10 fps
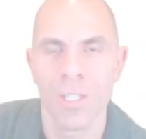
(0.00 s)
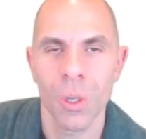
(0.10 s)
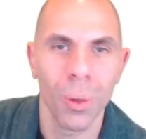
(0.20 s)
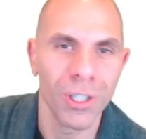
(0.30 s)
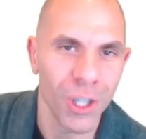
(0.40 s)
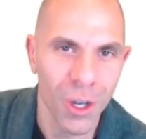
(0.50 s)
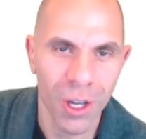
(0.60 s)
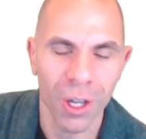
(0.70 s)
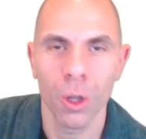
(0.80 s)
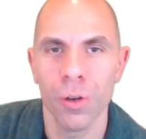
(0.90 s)
So what should you
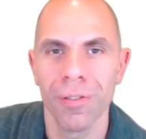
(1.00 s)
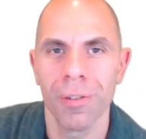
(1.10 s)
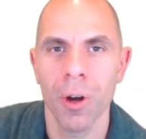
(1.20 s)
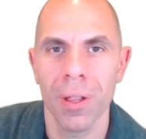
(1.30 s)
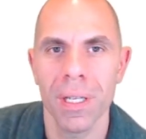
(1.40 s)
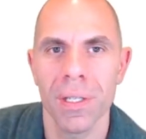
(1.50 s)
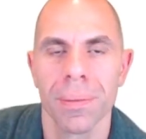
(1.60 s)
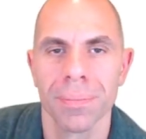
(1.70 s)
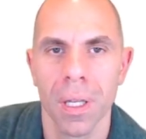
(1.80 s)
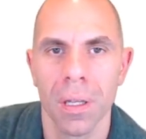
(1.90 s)
conclude from all this?